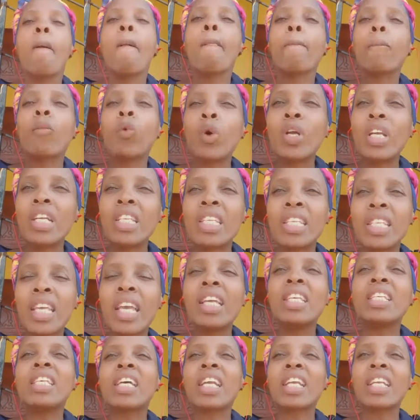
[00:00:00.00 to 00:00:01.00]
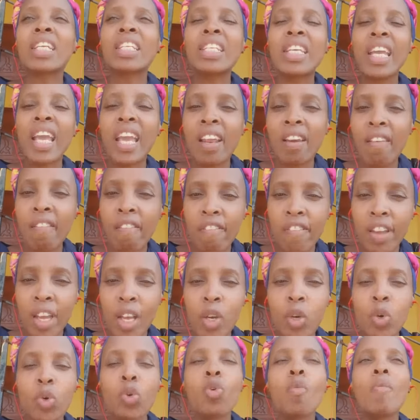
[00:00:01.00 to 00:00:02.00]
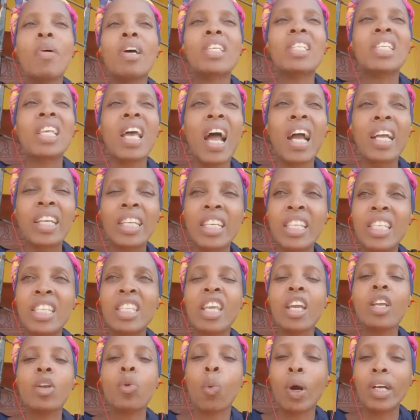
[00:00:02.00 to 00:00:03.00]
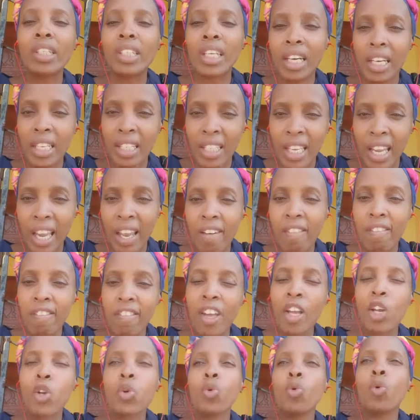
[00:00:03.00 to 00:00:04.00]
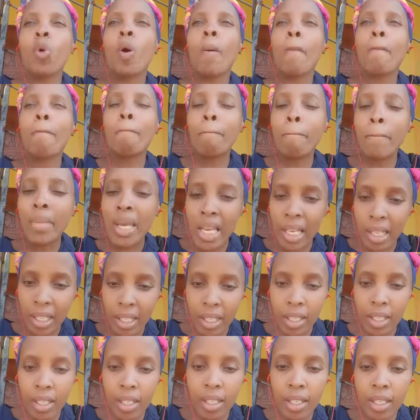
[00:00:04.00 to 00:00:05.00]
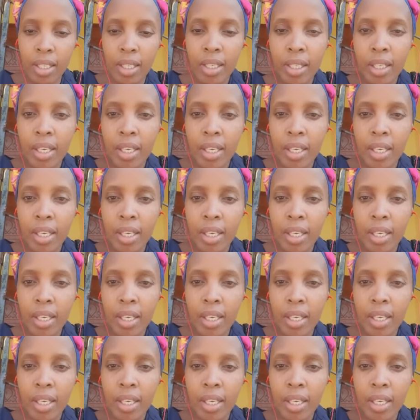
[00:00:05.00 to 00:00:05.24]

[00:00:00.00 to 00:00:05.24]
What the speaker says: When it says retail value, you must understand what retail value means.